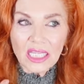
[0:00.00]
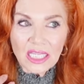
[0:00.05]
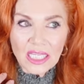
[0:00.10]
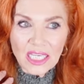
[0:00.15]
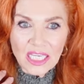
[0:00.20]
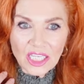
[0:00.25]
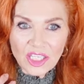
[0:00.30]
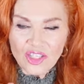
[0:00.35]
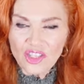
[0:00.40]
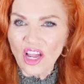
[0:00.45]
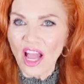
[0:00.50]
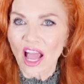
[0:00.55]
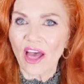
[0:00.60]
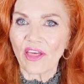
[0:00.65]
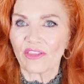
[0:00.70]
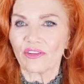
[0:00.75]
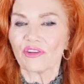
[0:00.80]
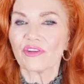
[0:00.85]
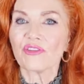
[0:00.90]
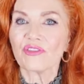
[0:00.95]
each
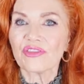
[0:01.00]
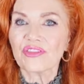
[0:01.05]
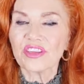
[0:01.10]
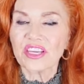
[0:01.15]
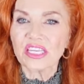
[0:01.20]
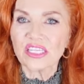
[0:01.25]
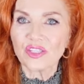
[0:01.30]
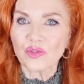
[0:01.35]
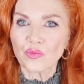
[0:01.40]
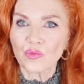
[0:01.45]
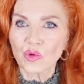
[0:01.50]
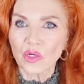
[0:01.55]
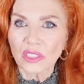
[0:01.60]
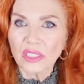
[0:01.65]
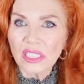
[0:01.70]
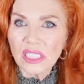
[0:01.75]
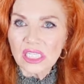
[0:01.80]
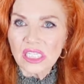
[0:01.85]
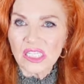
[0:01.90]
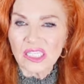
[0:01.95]
other these
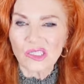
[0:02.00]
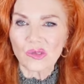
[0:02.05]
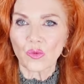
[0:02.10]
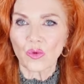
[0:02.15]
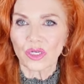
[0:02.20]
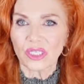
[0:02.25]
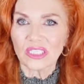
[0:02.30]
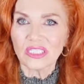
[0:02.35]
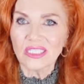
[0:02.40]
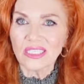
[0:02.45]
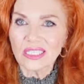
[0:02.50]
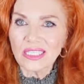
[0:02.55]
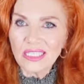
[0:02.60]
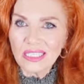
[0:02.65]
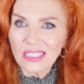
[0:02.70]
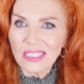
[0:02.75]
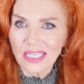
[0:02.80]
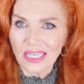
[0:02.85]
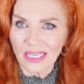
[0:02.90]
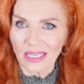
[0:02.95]
really sordid
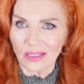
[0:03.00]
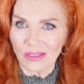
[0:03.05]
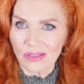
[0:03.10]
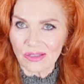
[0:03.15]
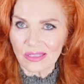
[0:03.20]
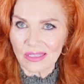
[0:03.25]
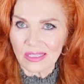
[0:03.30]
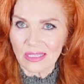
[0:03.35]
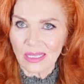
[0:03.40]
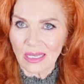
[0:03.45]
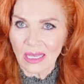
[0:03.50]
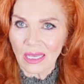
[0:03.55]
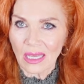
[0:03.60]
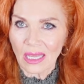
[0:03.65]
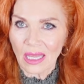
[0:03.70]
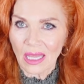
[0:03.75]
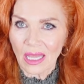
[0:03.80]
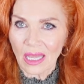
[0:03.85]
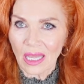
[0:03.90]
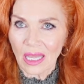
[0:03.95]
details.
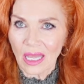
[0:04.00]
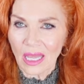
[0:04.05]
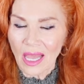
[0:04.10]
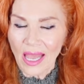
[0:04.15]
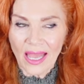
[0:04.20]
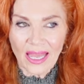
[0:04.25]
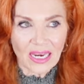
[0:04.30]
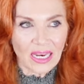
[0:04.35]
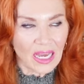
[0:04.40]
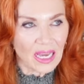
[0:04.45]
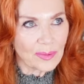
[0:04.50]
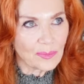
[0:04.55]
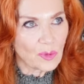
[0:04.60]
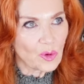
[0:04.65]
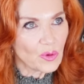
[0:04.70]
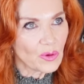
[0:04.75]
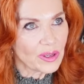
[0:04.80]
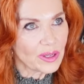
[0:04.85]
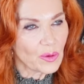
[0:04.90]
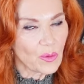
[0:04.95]
And I'm
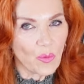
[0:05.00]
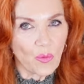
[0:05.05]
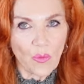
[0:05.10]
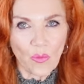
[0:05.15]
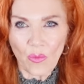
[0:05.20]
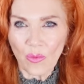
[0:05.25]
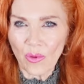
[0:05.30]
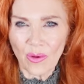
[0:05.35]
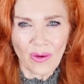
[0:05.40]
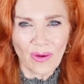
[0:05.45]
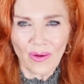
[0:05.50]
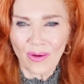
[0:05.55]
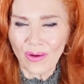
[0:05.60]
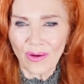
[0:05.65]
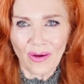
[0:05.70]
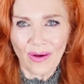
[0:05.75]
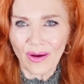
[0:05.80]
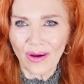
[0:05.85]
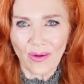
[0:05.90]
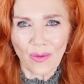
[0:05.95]
going,
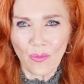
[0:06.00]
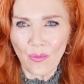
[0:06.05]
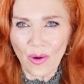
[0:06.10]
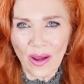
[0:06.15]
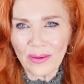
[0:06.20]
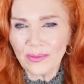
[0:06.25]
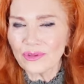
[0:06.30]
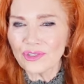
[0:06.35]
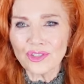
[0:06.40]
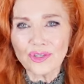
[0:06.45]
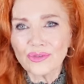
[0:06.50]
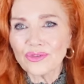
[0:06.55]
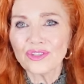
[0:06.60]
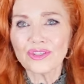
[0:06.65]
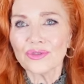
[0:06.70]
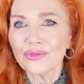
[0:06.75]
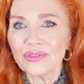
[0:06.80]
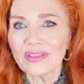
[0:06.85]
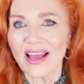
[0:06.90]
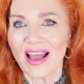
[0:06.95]
why would you
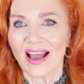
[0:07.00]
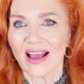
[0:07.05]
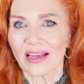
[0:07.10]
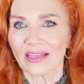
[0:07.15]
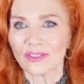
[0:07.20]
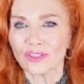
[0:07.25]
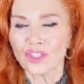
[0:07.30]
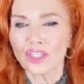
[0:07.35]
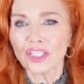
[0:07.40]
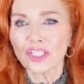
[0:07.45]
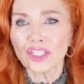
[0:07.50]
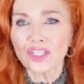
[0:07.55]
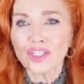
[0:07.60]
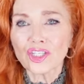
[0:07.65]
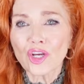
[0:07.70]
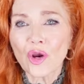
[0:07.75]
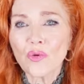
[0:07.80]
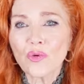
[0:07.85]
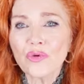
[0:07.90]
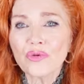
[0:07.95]
do that? Just
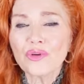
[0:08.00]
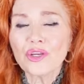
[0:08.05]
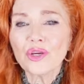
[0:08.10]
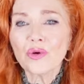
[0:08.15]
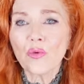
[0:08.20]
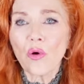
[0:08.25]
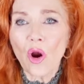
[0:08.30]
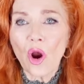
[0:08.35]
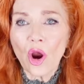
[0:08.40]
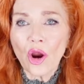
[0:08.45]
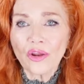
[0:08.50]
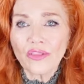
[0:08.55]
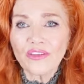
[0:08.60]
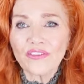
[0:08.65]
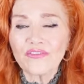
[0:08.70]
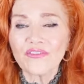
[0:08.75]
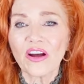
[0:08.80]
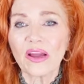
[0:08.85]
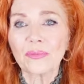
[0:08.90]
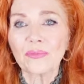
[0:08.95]
show who you are, the
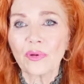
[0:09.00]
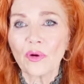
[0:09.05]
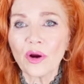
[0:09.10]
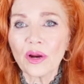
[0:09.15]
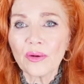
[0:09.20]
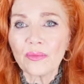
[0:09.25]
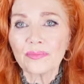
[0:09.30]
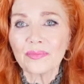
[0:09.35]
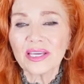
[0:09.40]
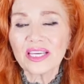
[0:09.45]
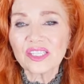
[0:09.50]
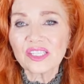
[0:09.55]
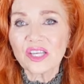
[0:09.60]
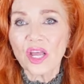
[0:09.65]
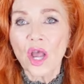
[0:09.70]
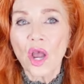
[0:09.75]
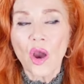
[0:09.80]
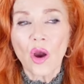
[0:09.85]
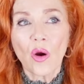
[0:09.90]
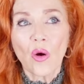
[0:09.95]
fun part, because
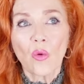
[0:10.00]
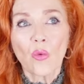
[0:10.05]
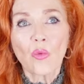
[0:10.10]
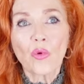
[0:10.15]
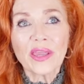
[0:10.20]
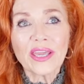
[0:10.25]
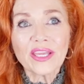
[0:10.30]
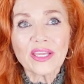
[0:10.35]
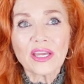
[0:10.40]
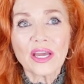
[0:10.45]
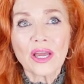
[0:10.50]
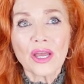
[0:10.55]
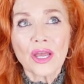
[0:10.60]
we